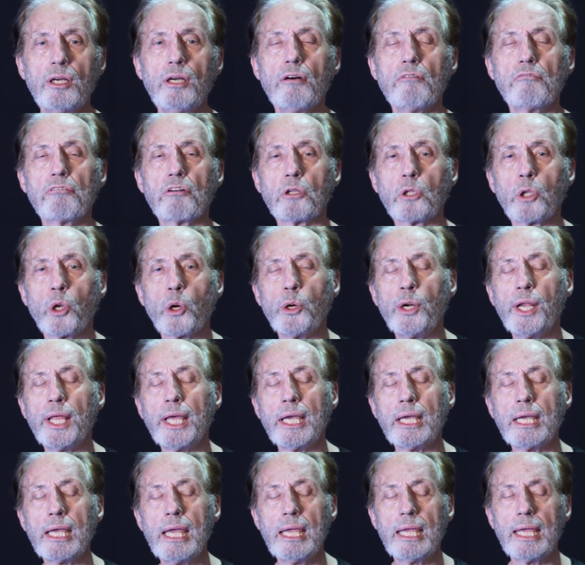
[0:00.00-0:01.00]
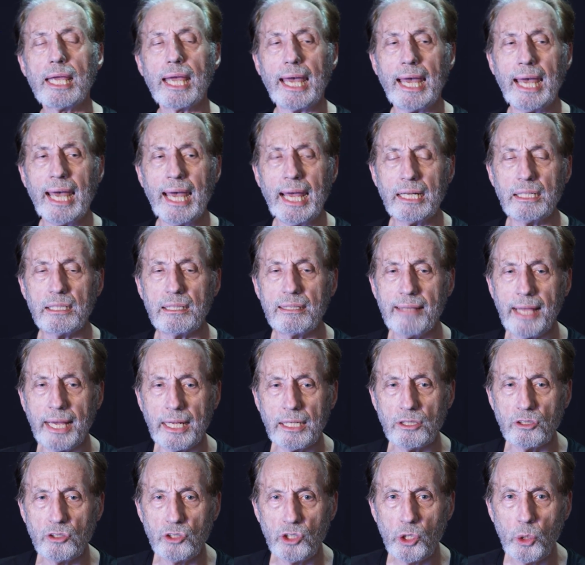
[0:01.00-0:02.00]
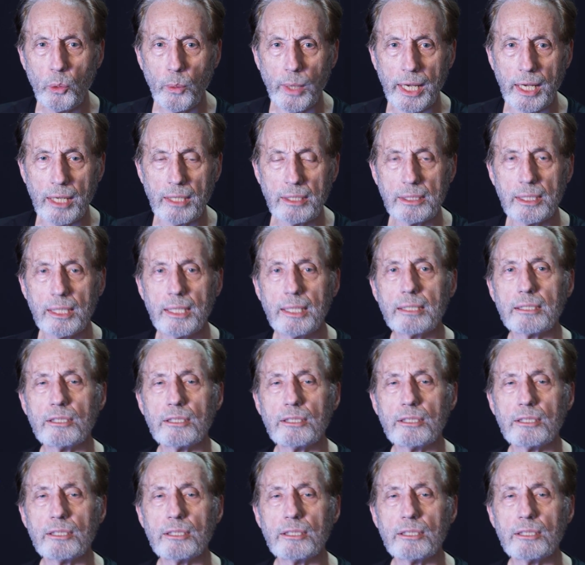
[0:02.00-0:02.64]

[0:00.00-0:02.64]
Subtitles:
for learning and then do it,